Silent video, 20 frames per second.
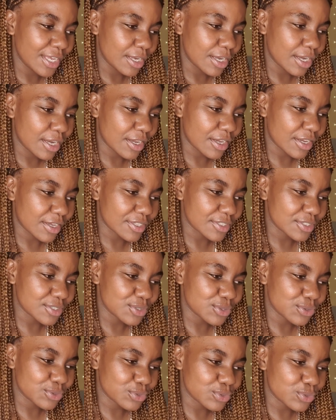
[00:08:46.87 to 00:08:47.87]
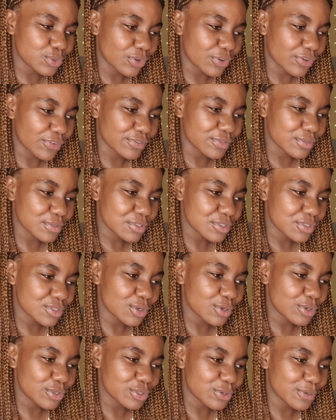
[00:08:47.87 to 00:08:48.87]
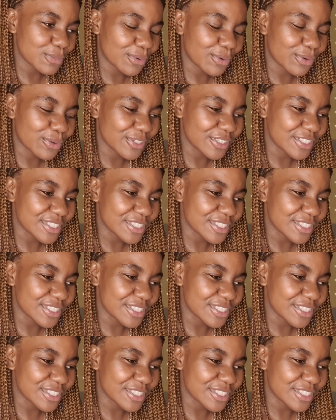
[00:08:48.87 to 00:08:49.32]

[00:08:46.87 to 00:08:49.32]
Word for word: uh, sort of social pool